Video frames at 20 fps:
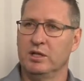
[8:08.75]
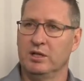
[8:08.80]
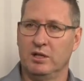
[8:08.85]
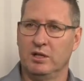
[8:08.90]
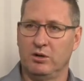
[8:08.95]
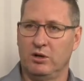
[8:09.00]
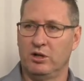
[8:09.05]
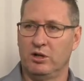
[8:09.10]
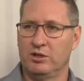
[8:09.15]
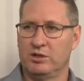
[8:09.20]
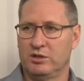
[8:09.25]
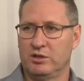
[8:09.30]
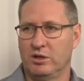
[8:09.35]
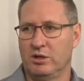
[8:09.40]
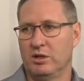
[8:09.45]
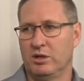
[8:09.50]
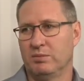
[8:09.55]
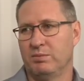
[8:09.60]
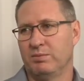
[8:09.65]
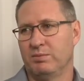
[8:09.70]
that aren't
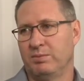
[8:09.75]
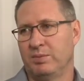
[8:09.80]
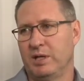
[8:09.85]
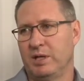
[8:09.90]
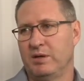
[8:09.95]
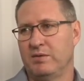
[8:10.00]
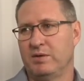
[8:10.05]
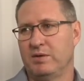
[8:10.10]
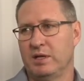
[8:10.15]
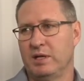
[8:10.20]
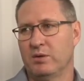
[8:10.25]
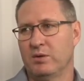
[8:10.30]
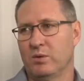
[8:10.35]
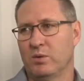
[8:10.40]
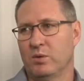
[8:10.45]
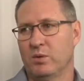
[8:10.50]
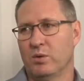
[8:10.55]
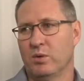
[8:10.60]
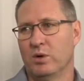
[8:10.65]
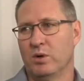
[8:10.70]
solar PV
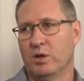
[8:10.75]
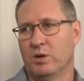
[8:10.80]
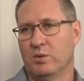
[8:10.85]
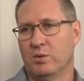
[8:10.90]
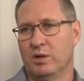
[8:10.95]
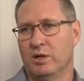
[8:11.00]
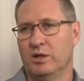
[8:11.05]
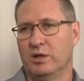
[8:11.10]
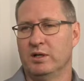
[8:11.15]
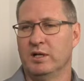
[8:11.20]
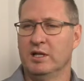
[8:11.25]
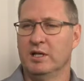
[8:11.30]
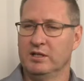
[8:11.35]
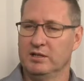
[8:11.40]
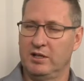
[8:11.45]
or wind.